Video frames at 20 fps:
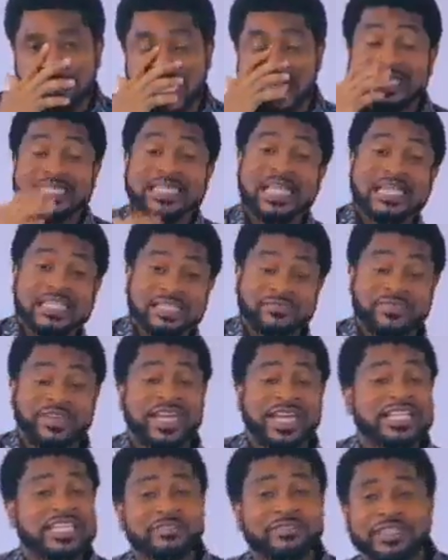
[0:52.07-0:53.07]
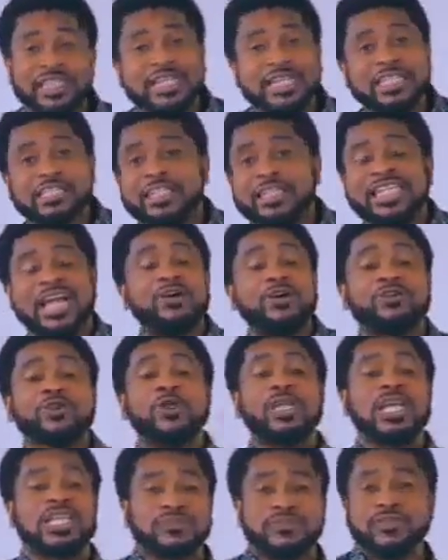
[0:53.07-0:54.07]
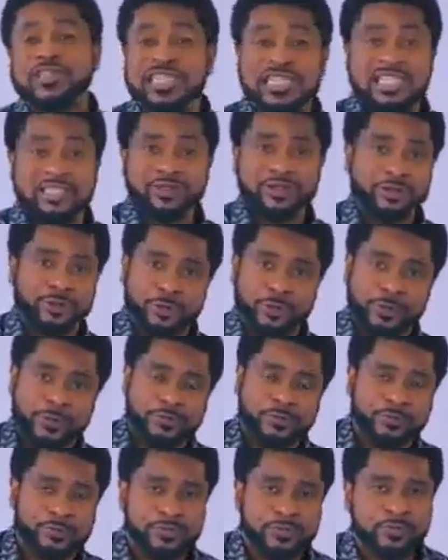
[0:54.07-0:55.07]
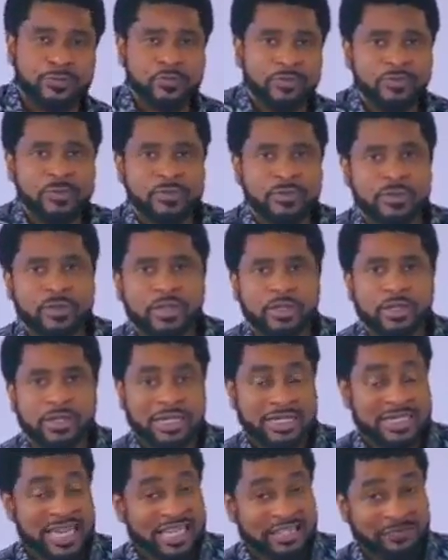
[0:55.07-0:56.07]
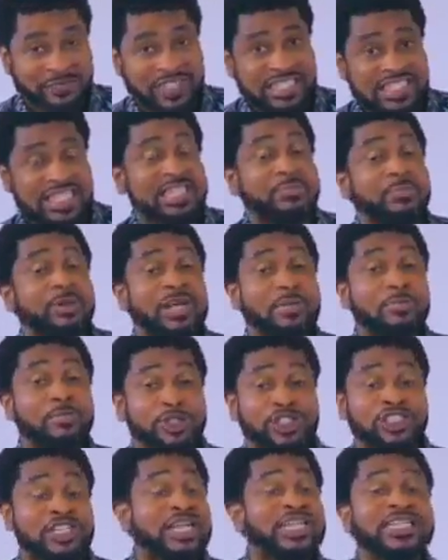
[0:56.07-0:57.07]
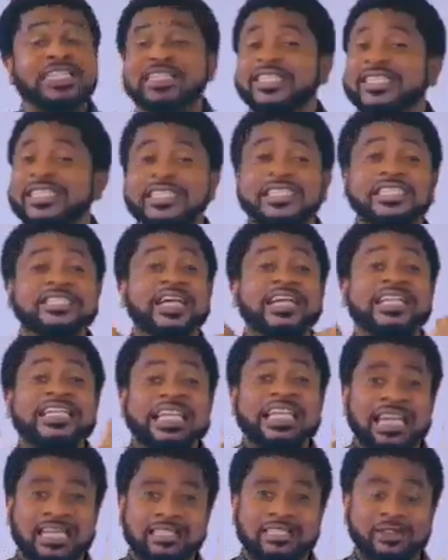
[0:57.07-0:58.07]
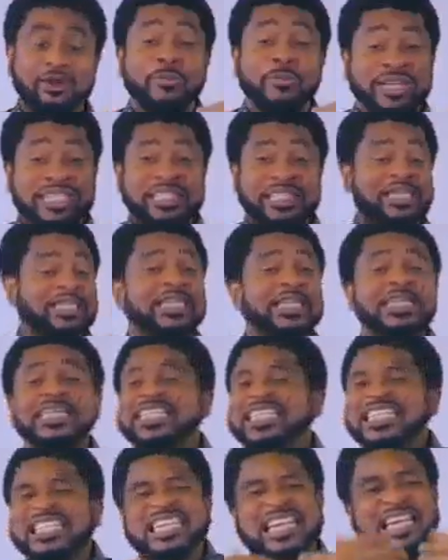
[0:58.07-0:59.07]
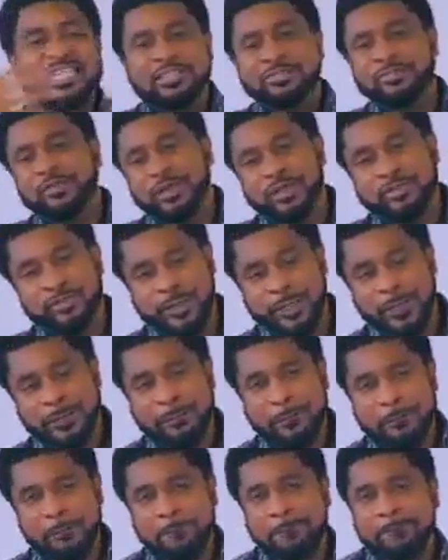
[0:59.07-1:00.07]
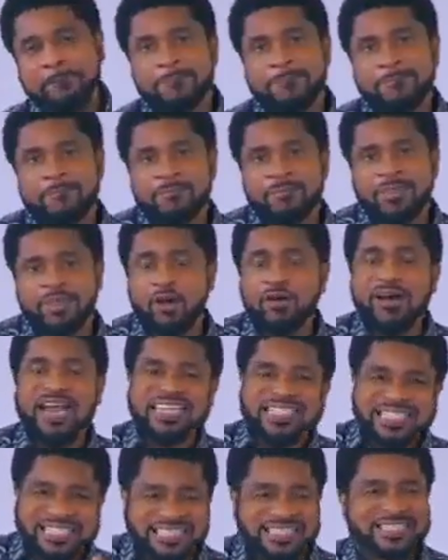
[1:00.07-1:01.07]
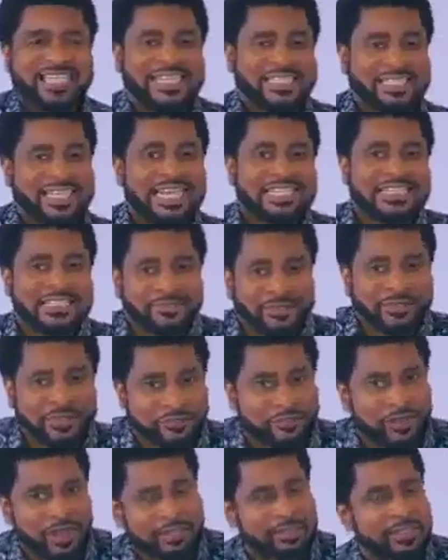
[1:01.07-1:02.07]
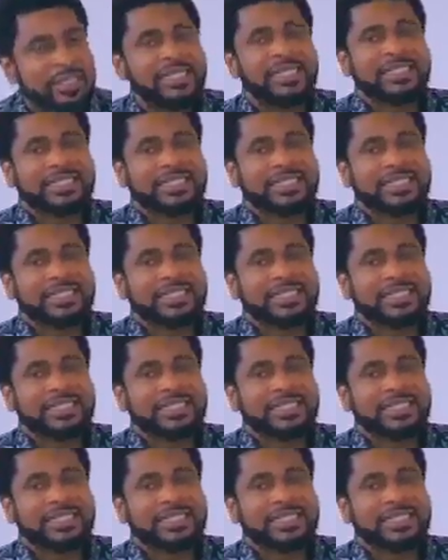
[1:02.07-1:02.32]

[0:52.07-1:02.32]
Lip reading: And scientifically, they've said it can also last for days also. That's physically, but emotionally, it literally lasts, or mentally, it lasts forever. All right, these are scientific facts.